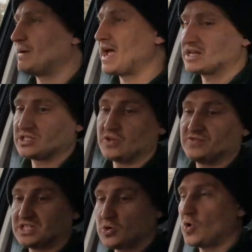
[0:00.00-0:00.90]
spec so
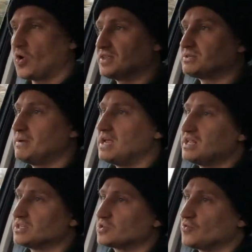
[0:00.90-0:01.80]
you've still got this
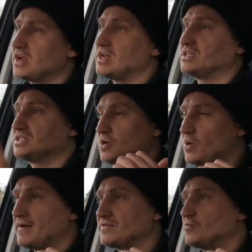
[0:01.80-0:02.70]
media screen, you
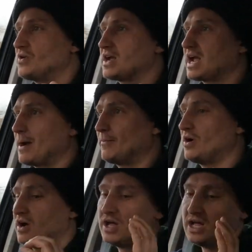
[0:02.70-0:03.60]
still have the rear
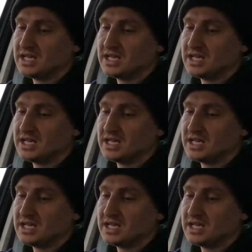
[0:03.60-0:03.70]
camera,